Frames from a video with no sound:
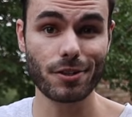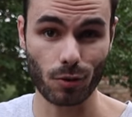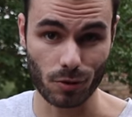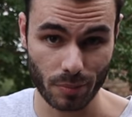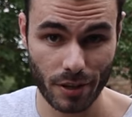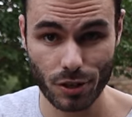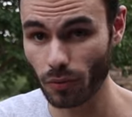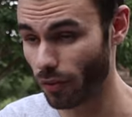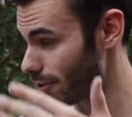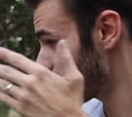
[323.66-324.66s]
and shoulders picture
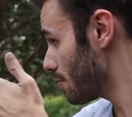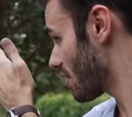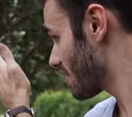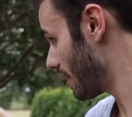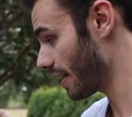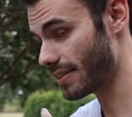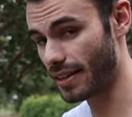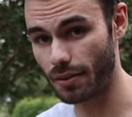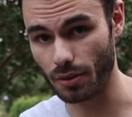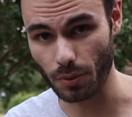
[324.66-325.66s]
with our subject standing
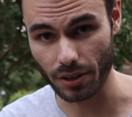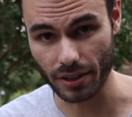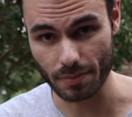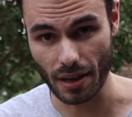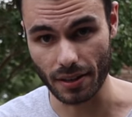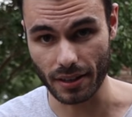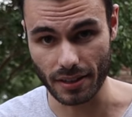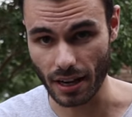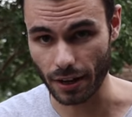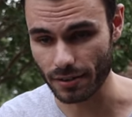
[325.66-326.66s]
exactly where he's been the
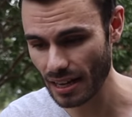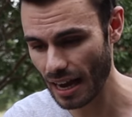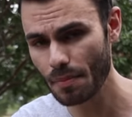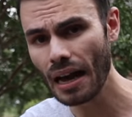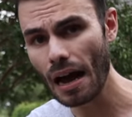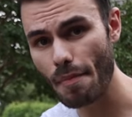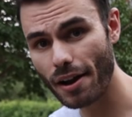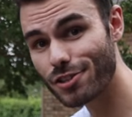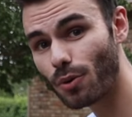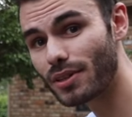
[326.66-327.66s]
entire time, I'm
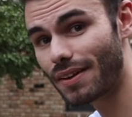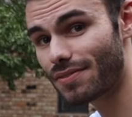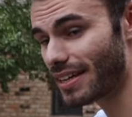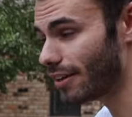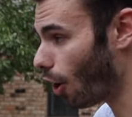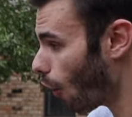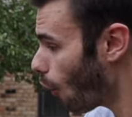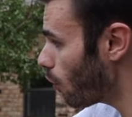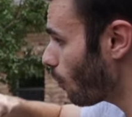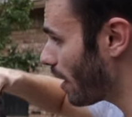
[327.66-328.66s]
actually going to have to stand
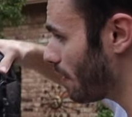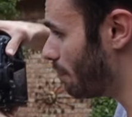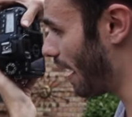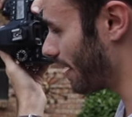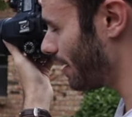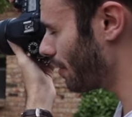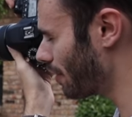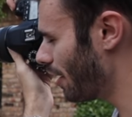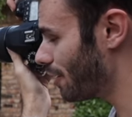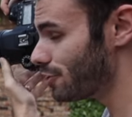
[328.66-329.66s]
all the way back
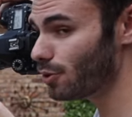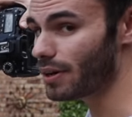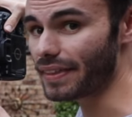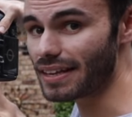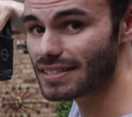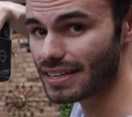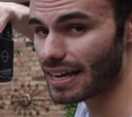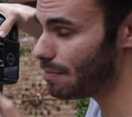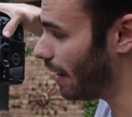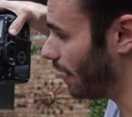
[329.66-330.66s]
here to get that
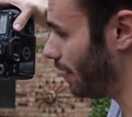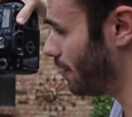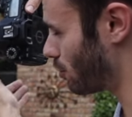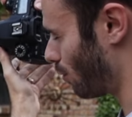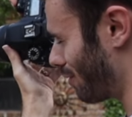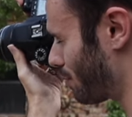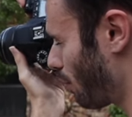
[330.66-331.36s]
same head and shoulders